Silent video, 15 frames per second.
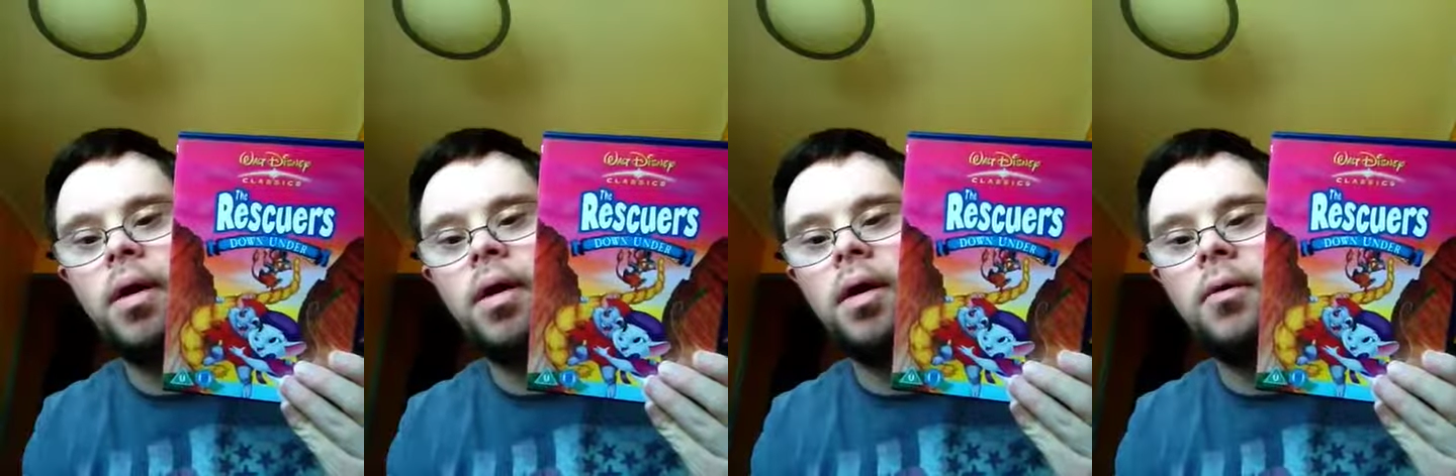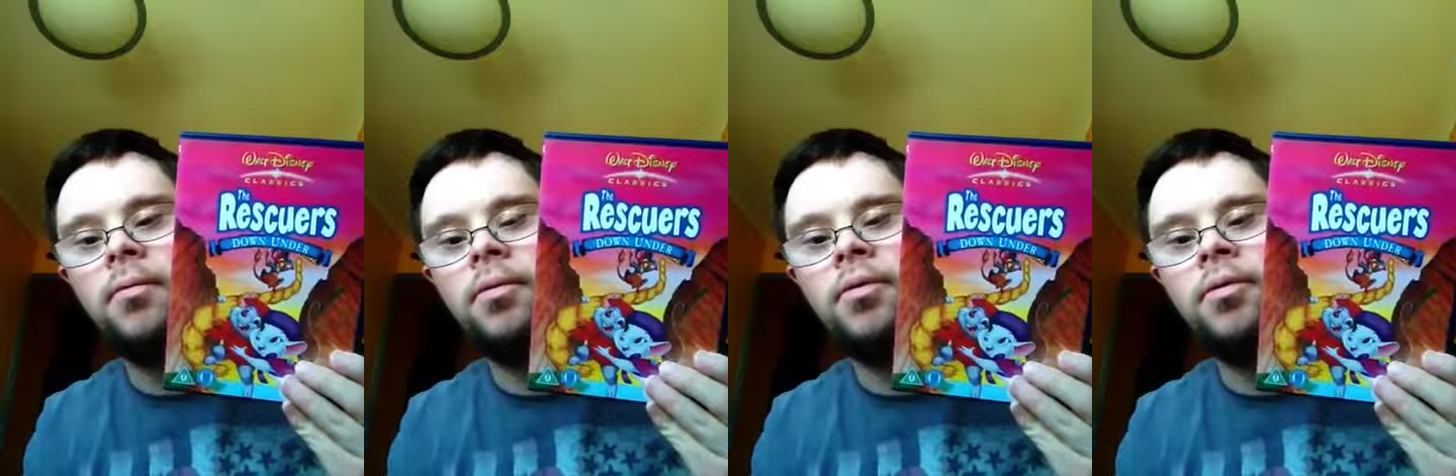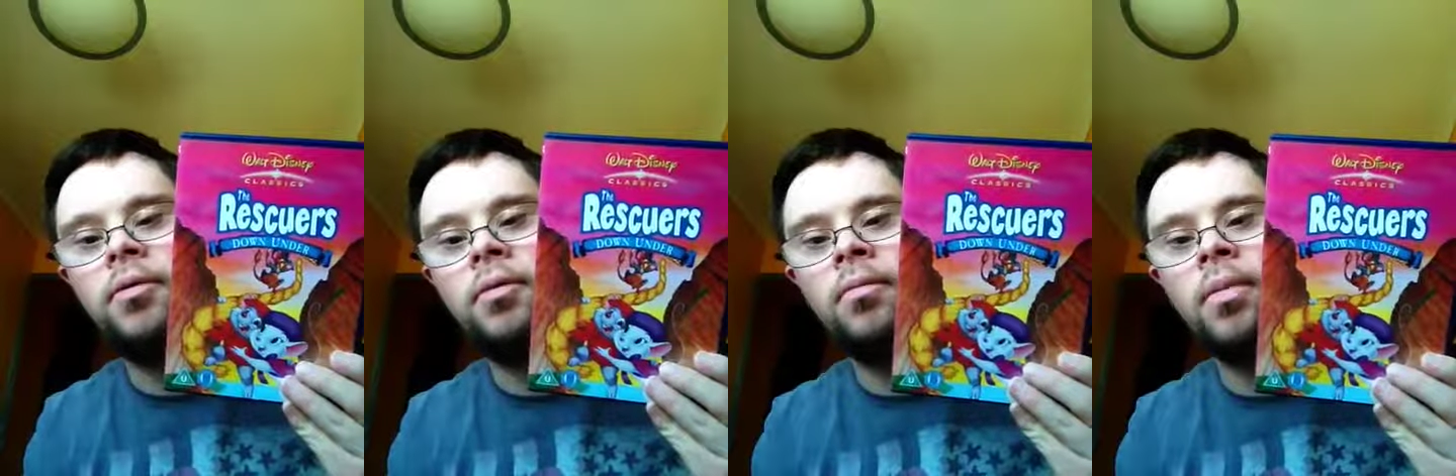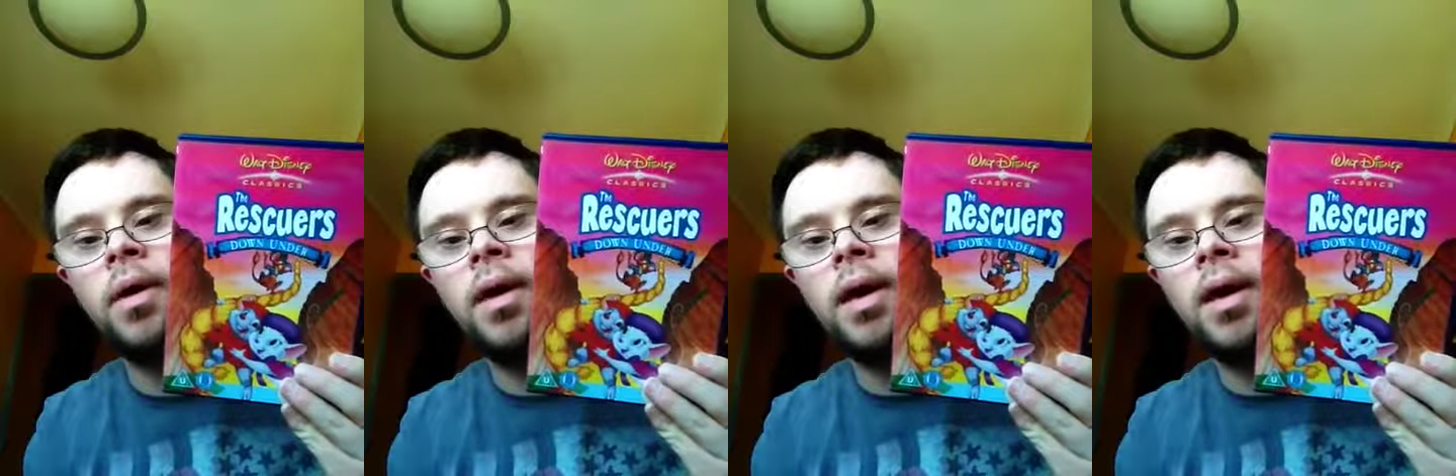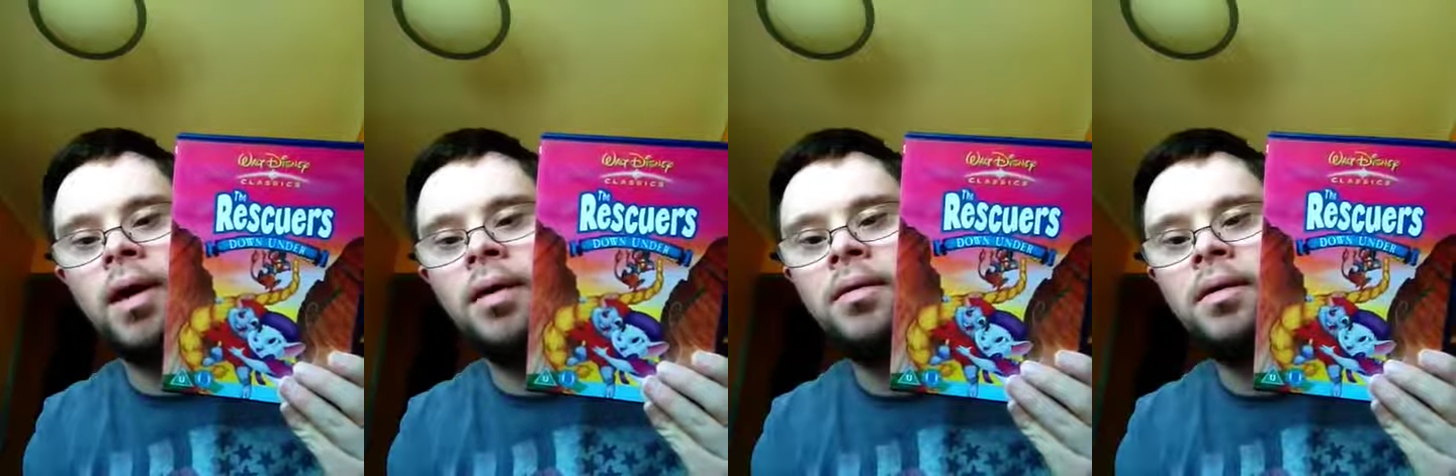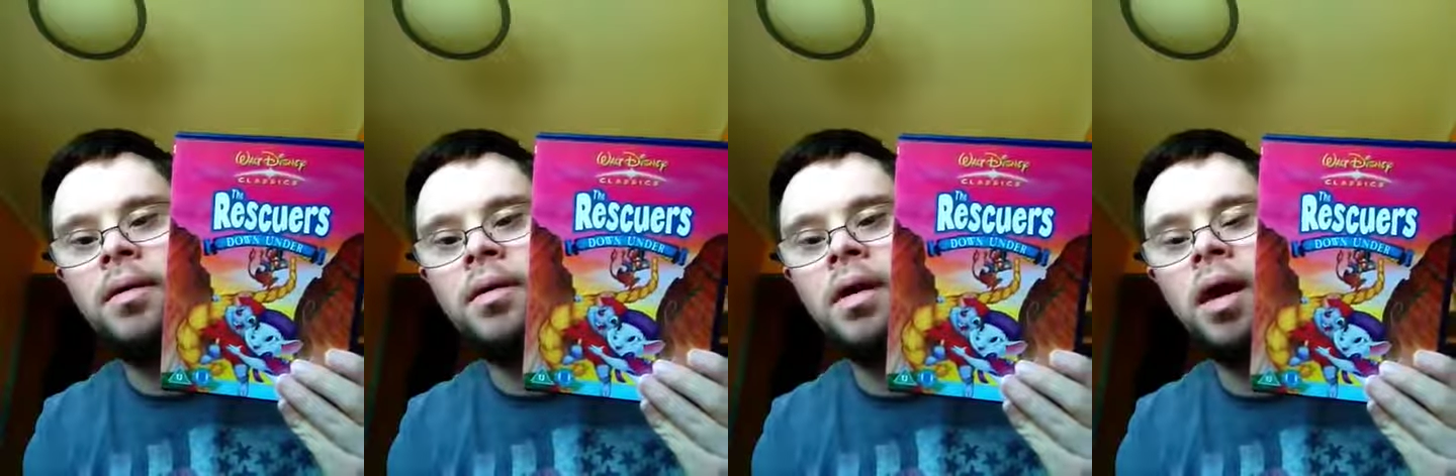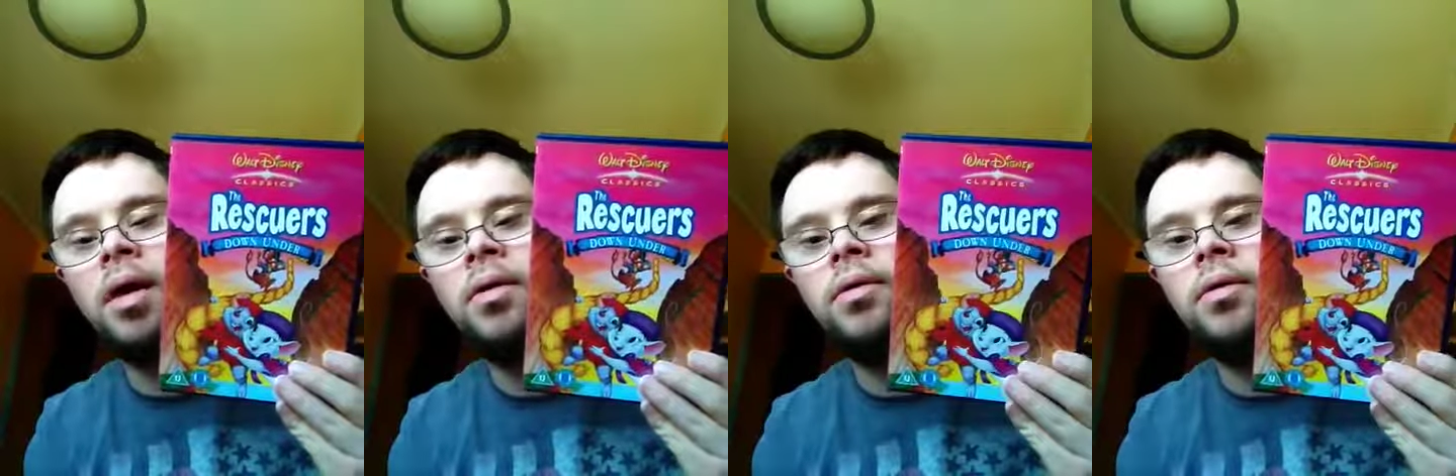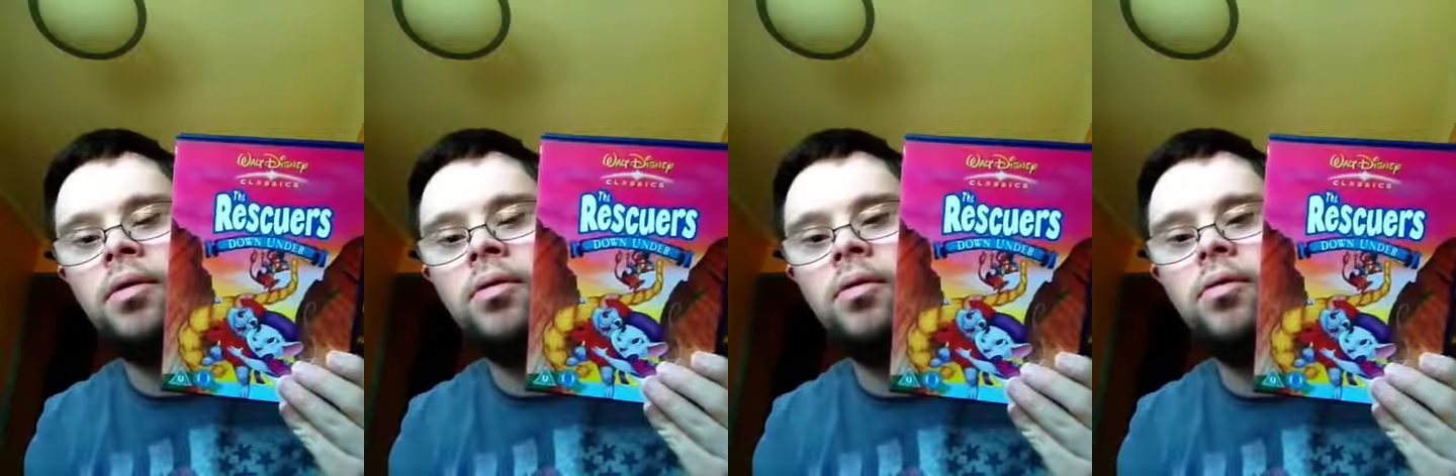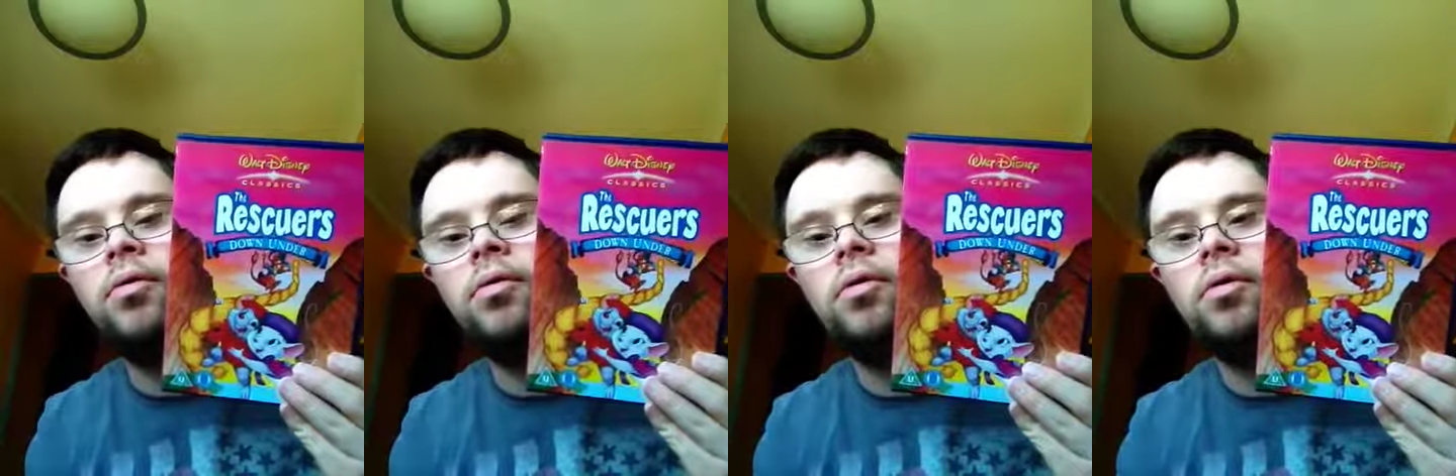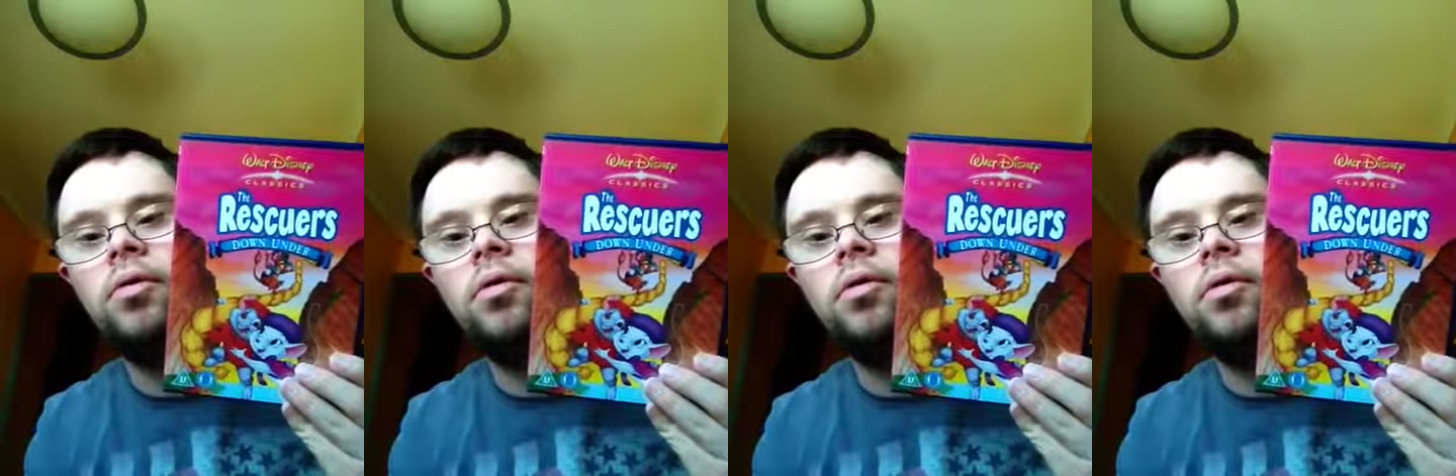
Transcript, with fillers: um, Sunburyhead, year two,